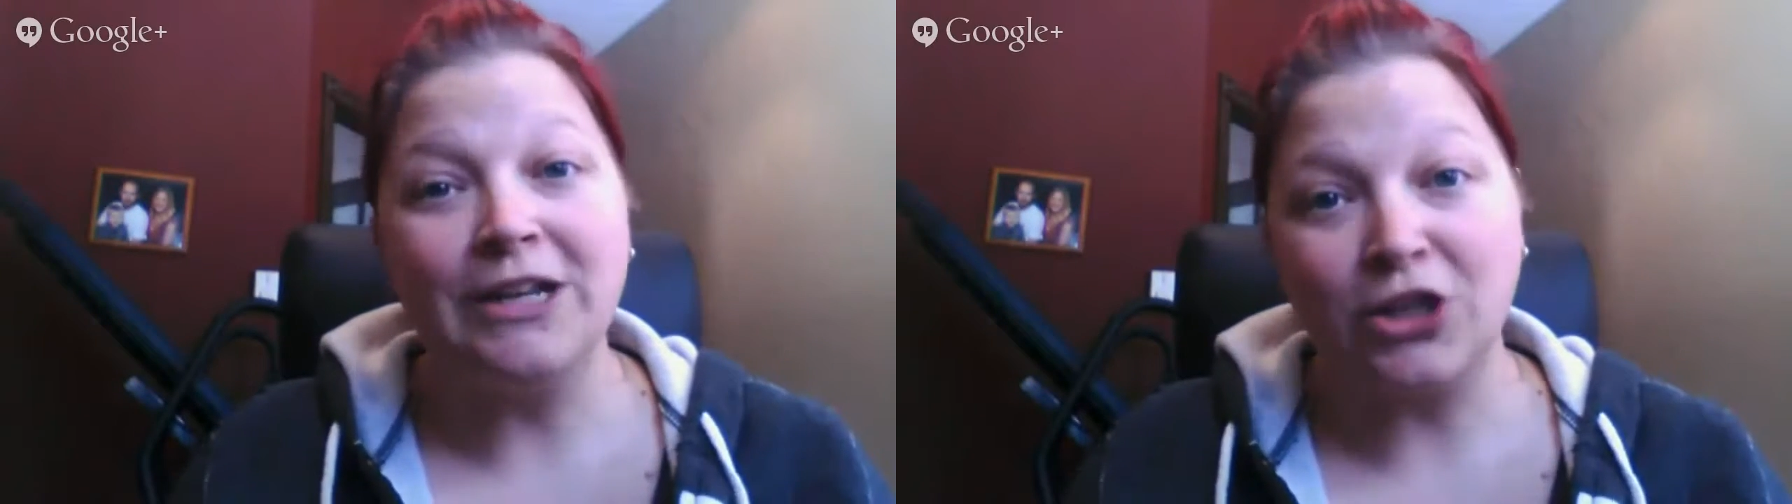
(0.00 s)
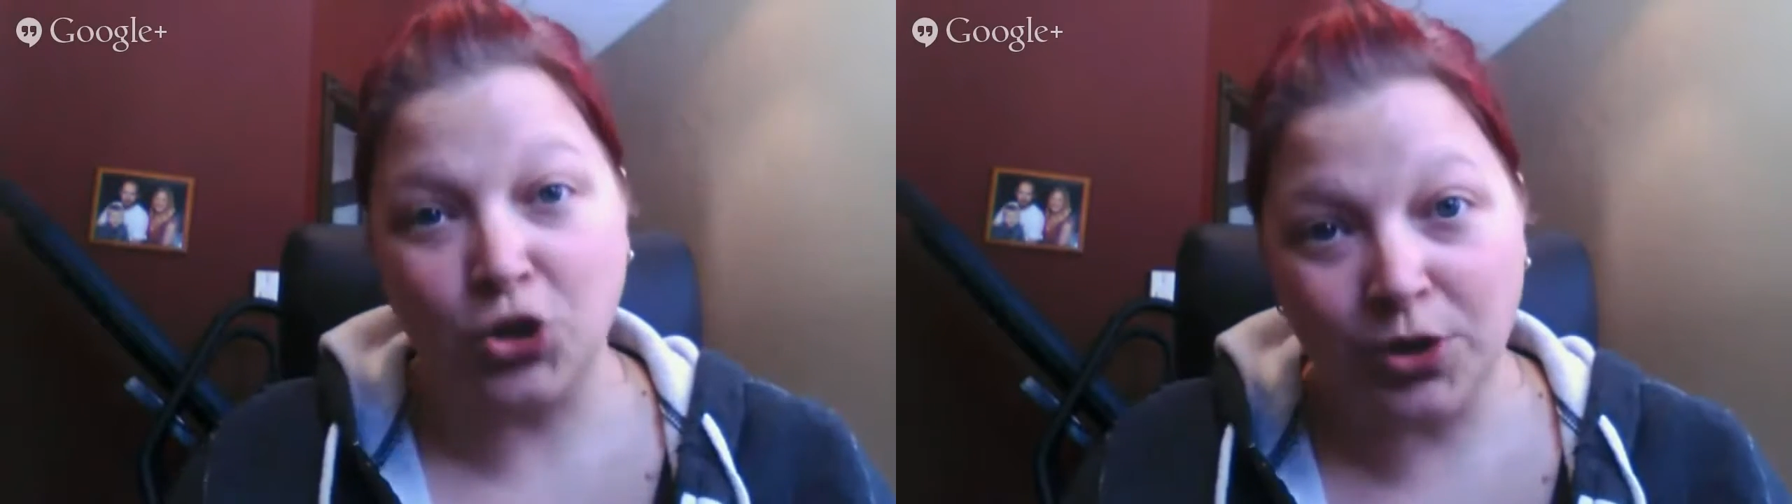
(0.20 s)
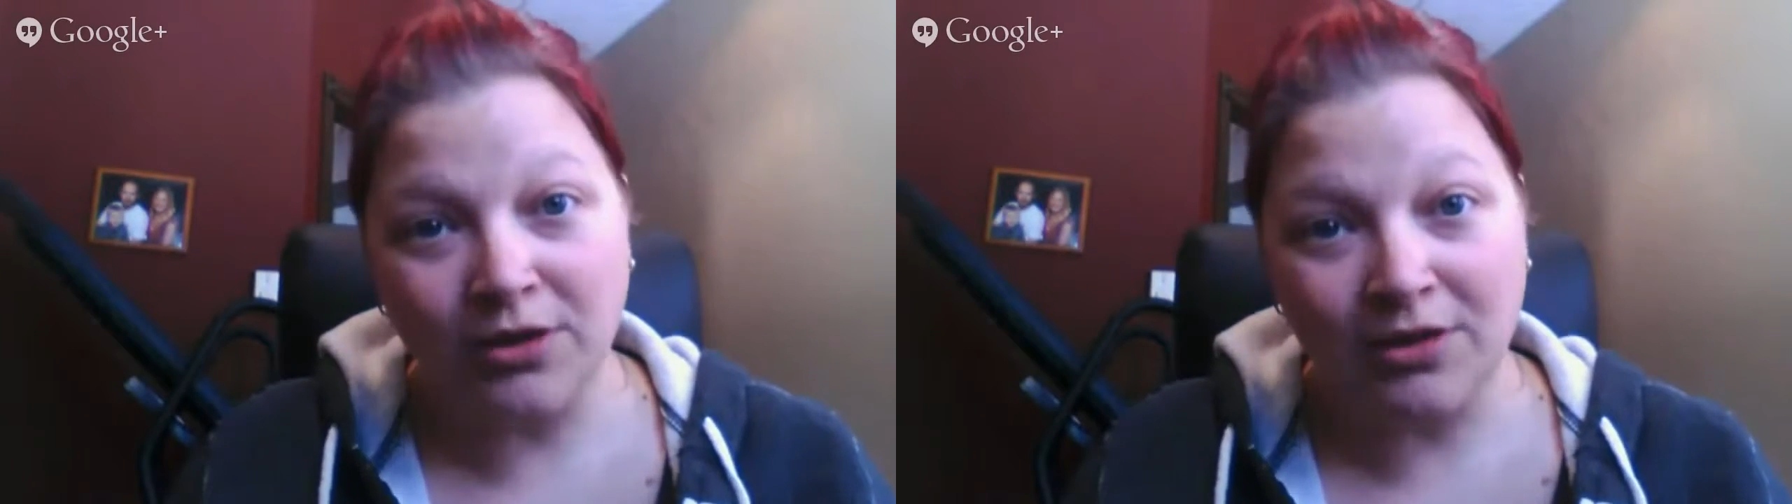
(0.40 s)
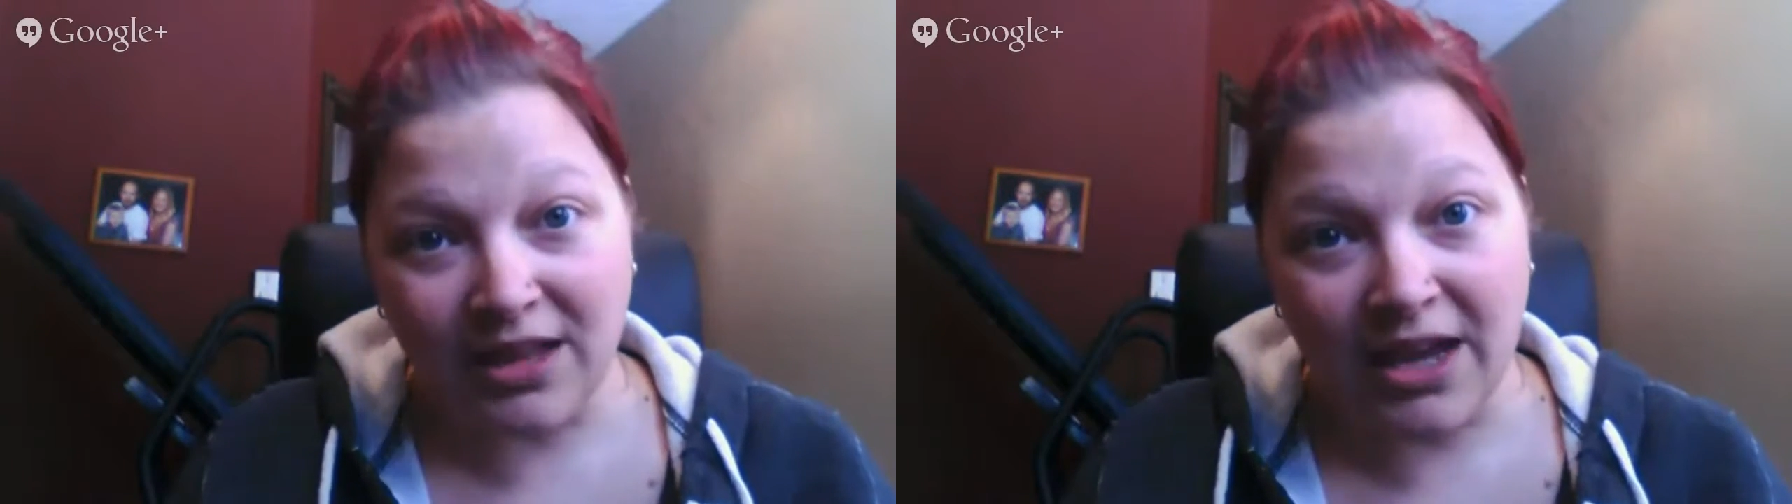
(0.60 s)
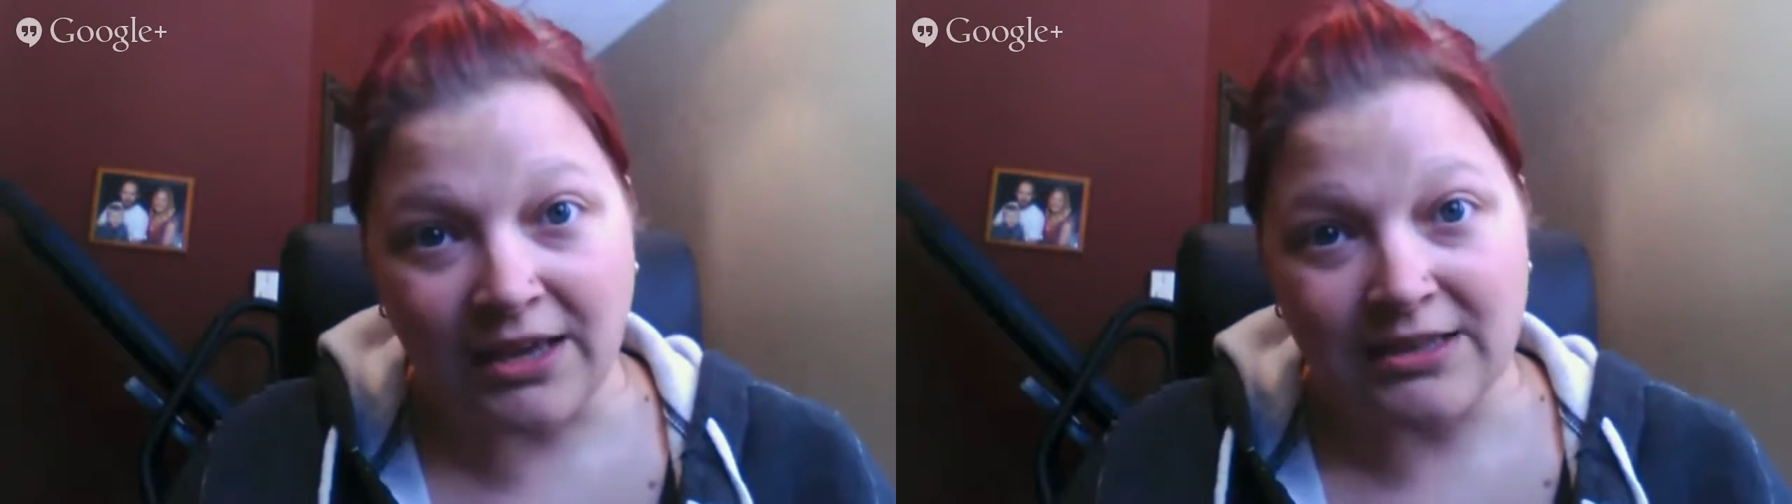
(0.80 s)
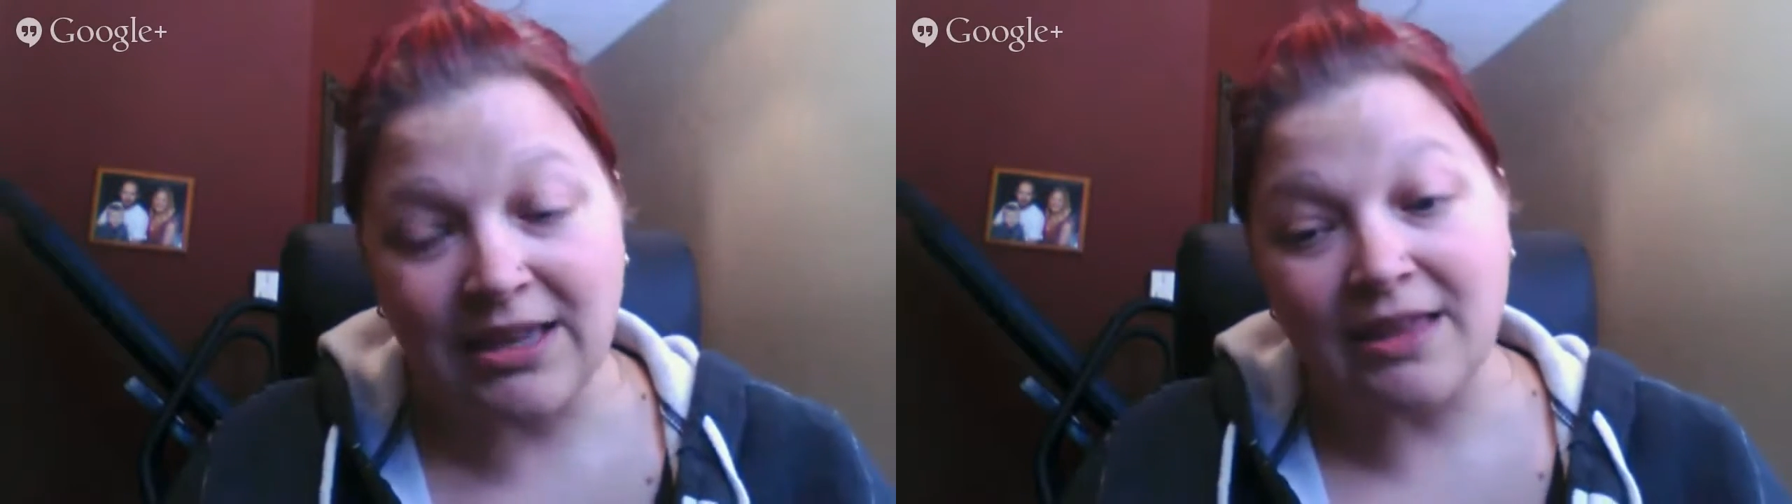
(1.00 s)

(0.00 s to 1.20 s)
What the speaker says: with good things.